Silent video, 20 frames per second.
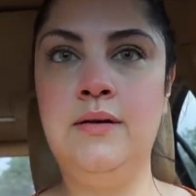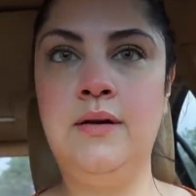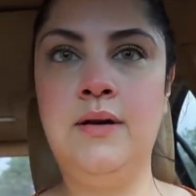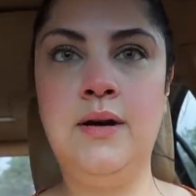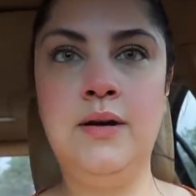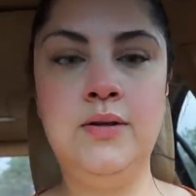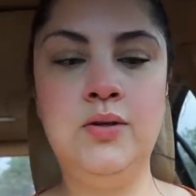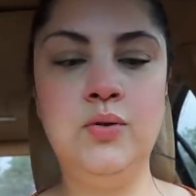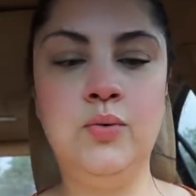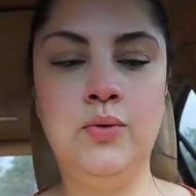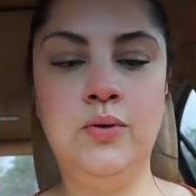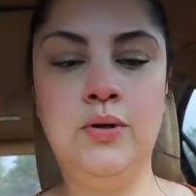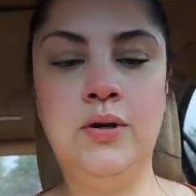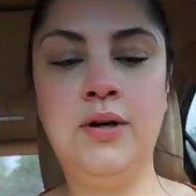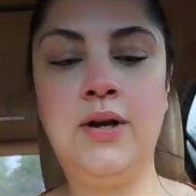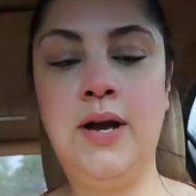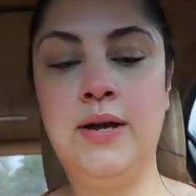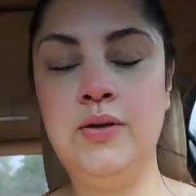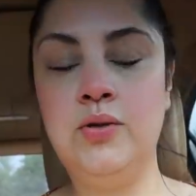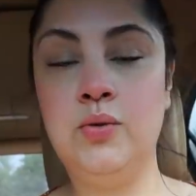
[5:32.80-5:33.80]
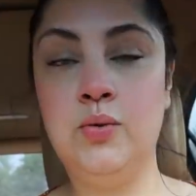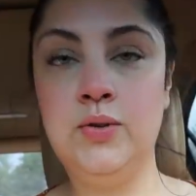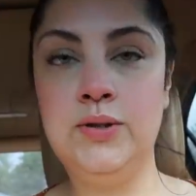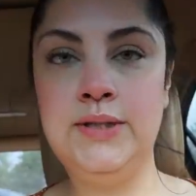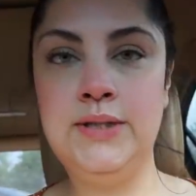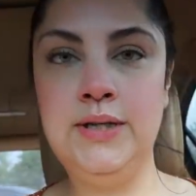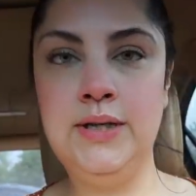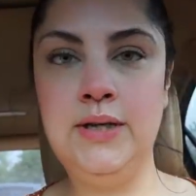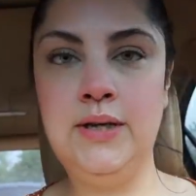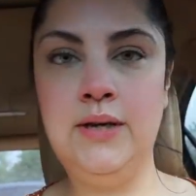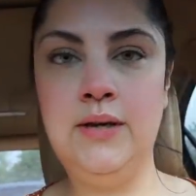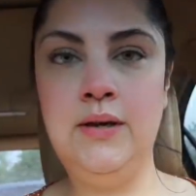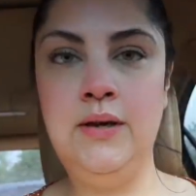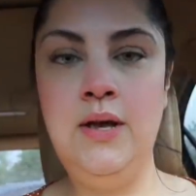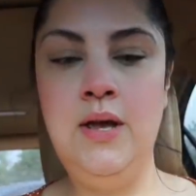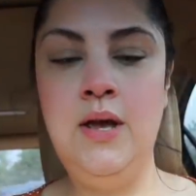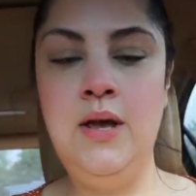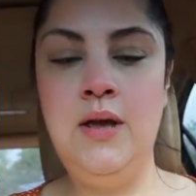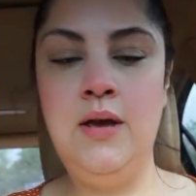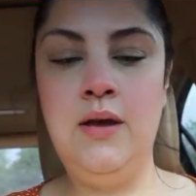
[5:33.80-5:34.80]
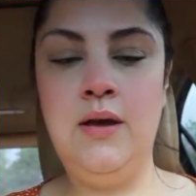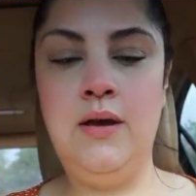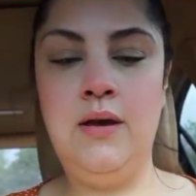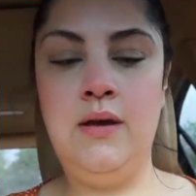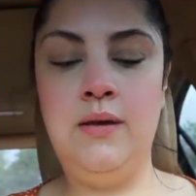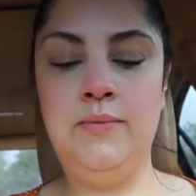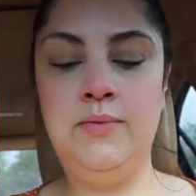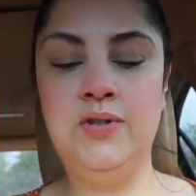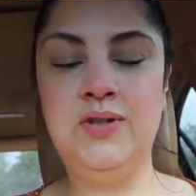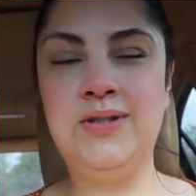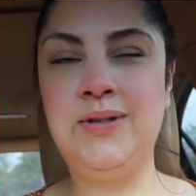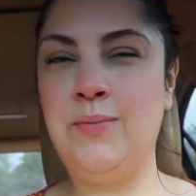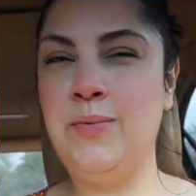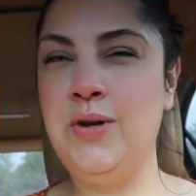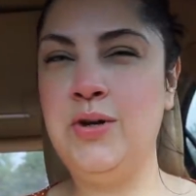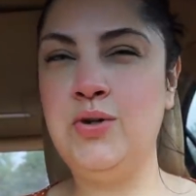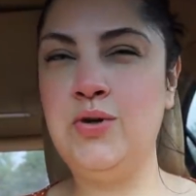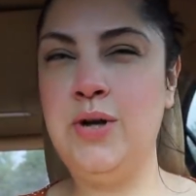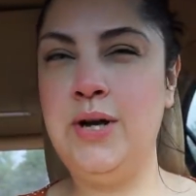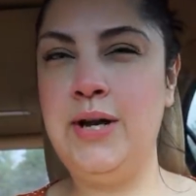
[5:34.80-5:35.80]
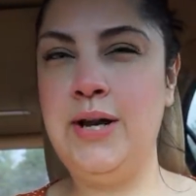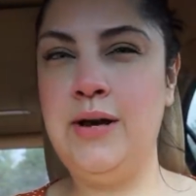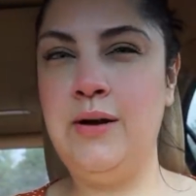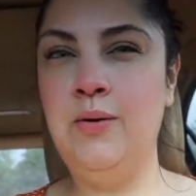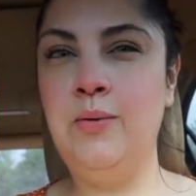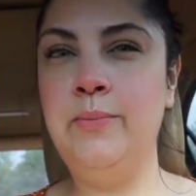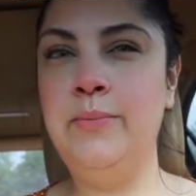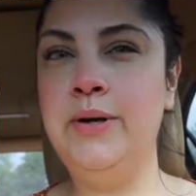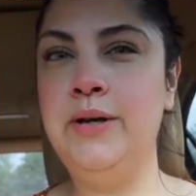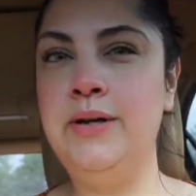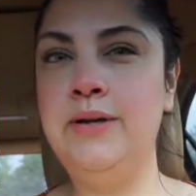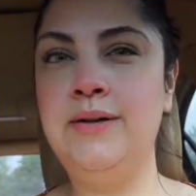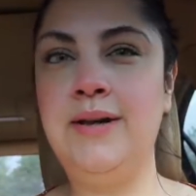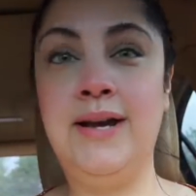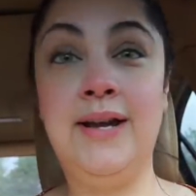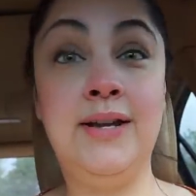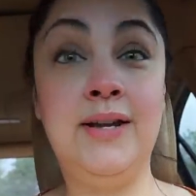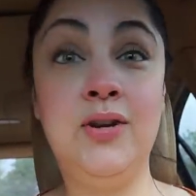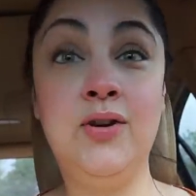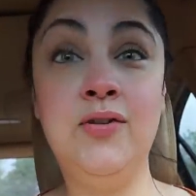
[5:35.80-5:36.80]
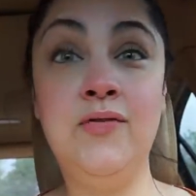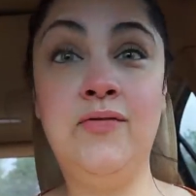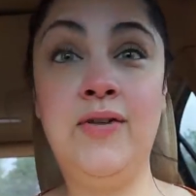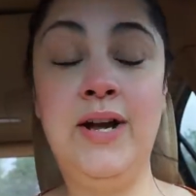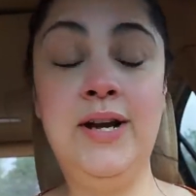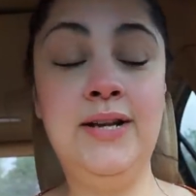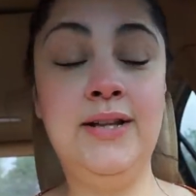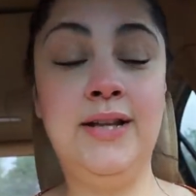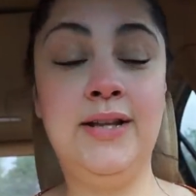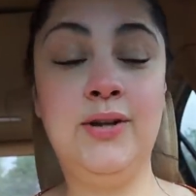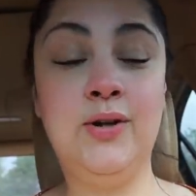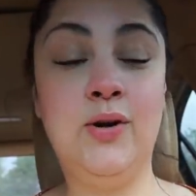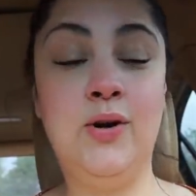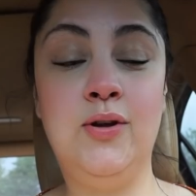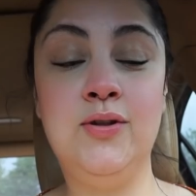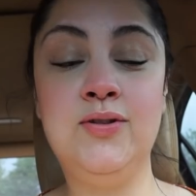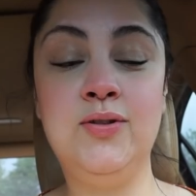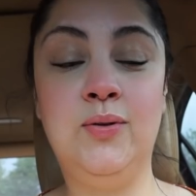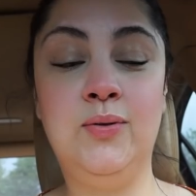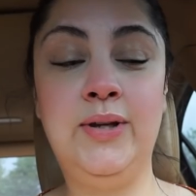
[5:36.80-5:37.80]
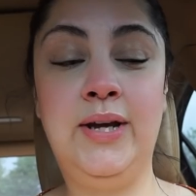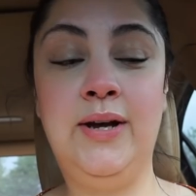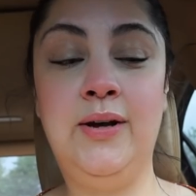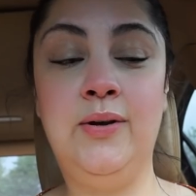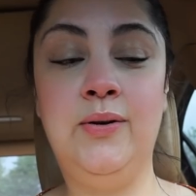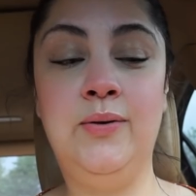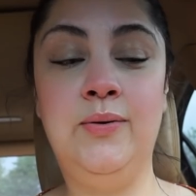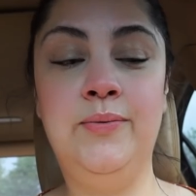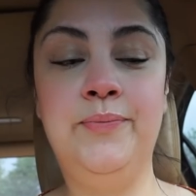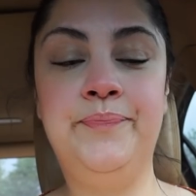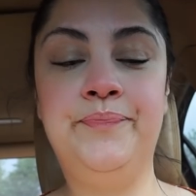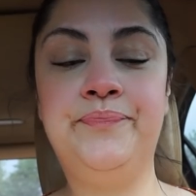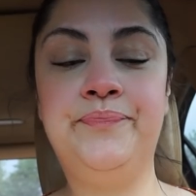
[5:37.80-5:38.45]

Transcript: contour, a contour stick um, just because I want to try it out, but I couldn't find it. Like, they're all sold out.